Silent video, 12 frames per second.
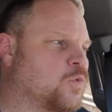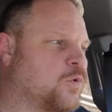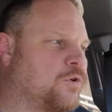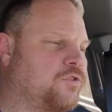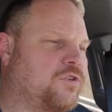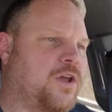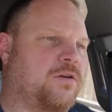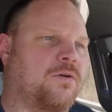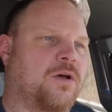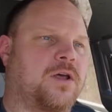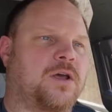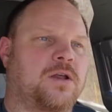or stay
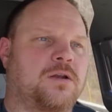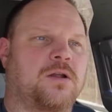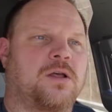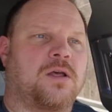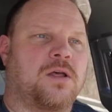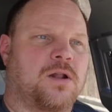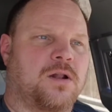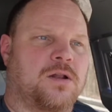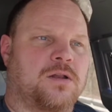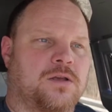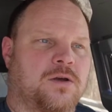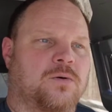running.
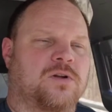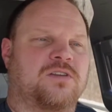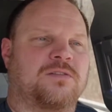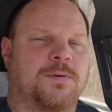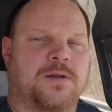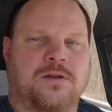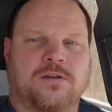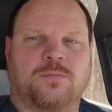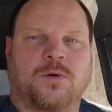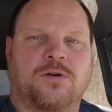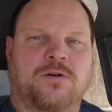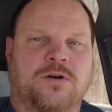You know, and spit and
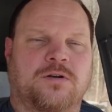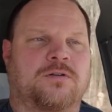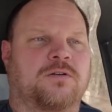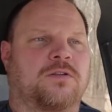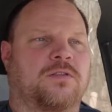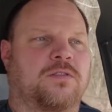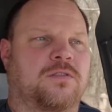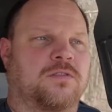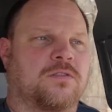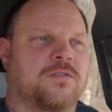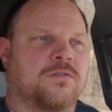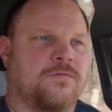sputtering
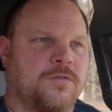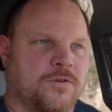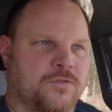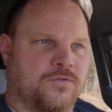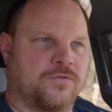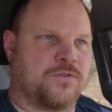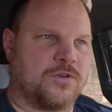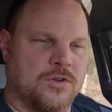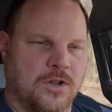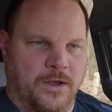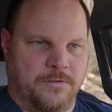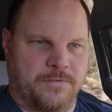first
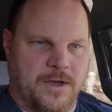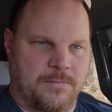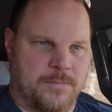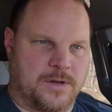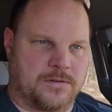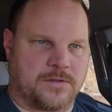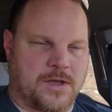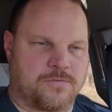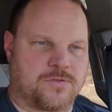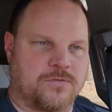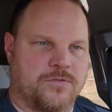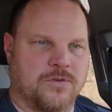like 5 minutes
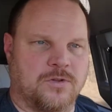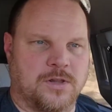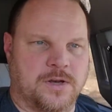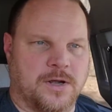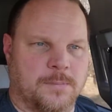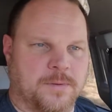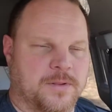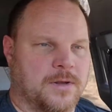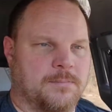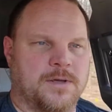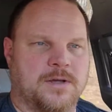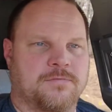after fuel went up, and
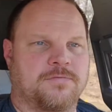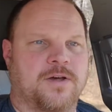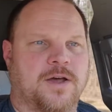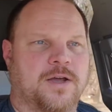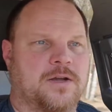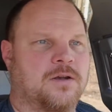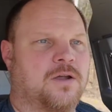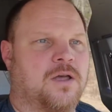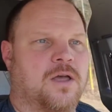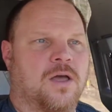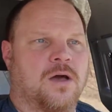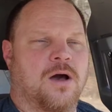then being fine.
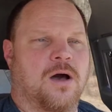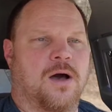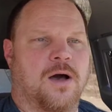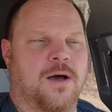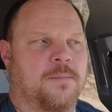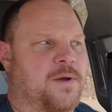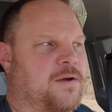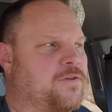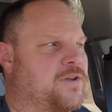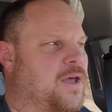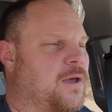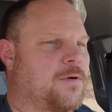Every
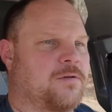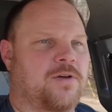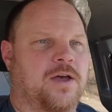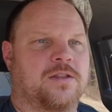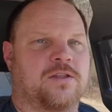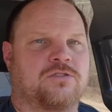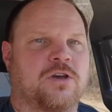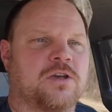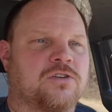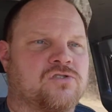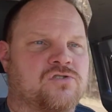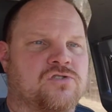time I've had the check
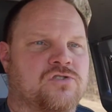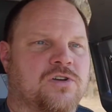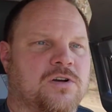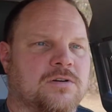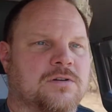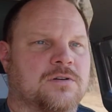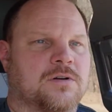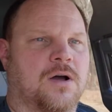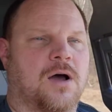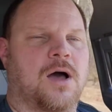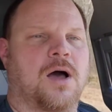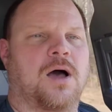engine
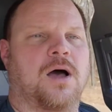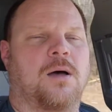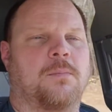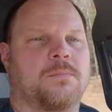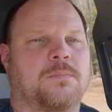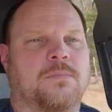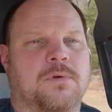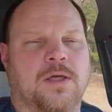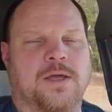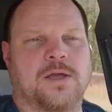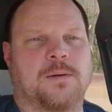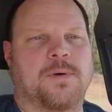
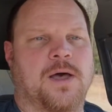light come